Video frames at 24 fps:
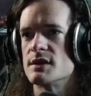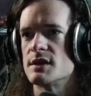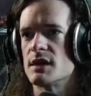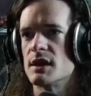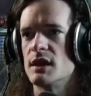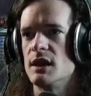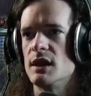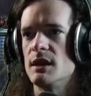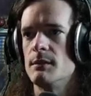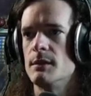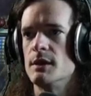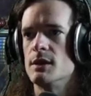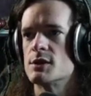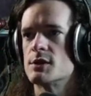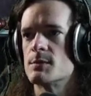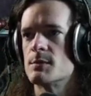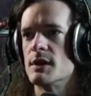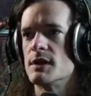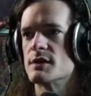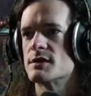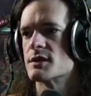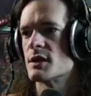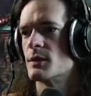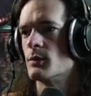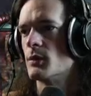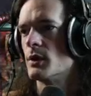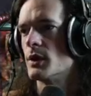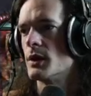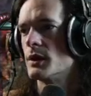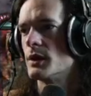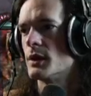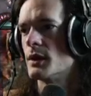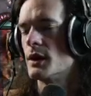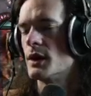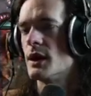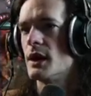an image based on what
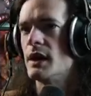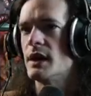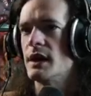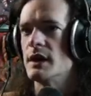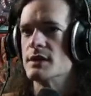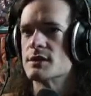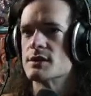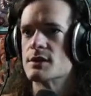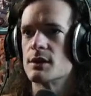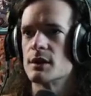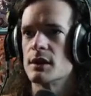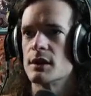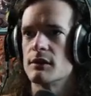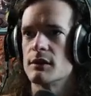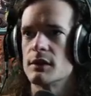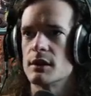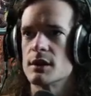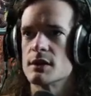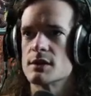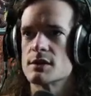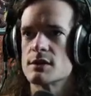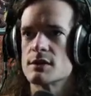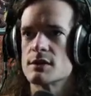our eyes are giving us